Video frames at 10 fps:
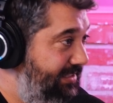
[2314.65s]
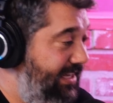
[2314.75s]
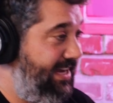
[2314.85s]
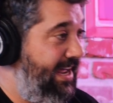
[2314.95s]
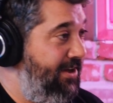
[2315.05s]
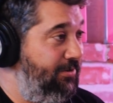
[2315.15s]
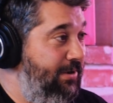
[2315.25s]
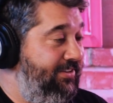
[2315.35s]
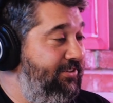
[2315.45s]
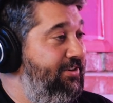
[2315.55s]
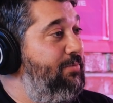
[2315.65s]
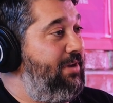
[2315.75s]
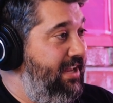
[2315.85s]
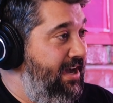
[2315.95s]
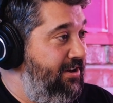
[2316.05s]
And now the rates are
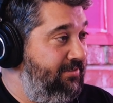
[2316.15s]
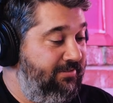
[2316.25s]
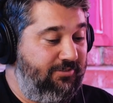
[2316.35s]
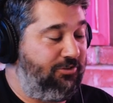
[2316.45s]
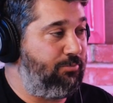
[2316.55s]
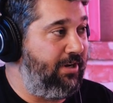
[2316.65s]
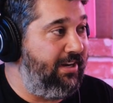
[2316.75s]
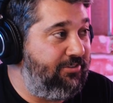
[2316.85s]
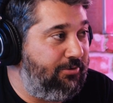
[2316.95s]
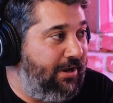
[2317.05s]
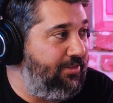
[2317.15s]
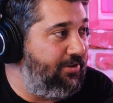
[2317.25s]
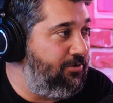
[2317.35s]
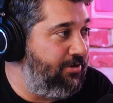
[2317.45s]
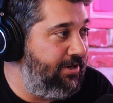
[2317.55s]
coming down. Spring's around the
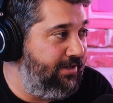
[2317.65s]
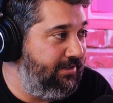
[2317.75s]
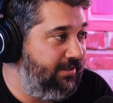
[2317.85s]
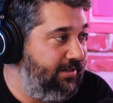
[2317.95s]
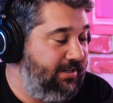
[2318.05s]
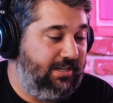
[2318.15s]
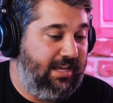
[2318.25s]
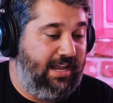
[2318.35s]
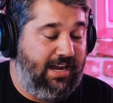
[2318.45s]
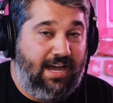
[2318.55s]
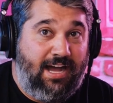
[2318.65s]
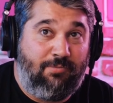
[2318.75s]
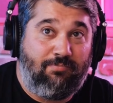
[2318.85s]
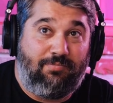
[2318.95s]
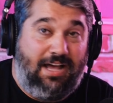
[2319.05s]
corner. And
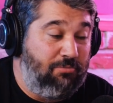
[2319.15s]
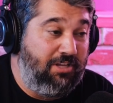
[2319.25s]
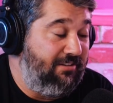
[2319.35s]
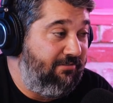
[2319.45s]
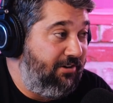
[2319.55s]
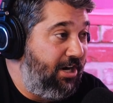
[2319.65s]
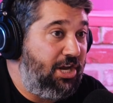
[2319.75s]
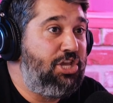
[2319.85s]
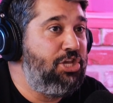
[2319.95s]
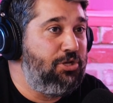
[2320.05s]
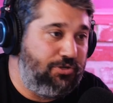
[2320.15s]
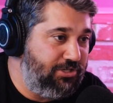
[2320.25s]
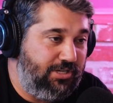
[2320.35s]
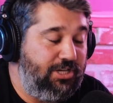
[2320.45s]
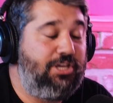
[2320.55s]
I'm looking for a
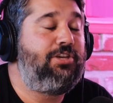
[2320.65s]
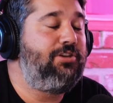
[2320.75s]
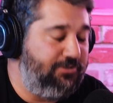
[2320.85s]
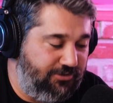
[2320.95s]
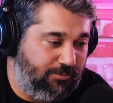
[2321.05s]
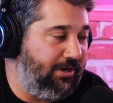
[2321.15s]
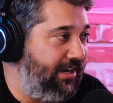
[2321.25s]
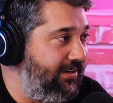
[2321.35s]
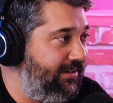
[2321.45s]
huge spring.